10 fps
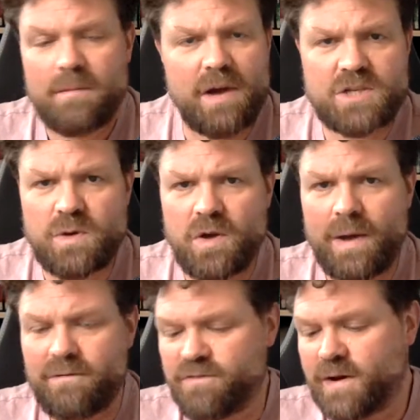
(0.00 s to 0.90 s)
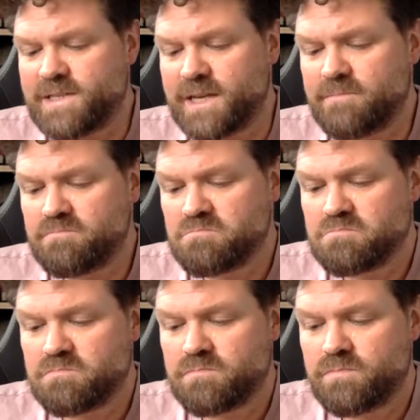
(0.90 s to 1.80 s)
"Might as well go out fighting."
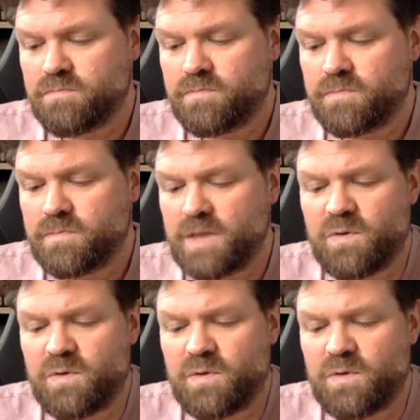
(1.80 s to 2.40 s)
"If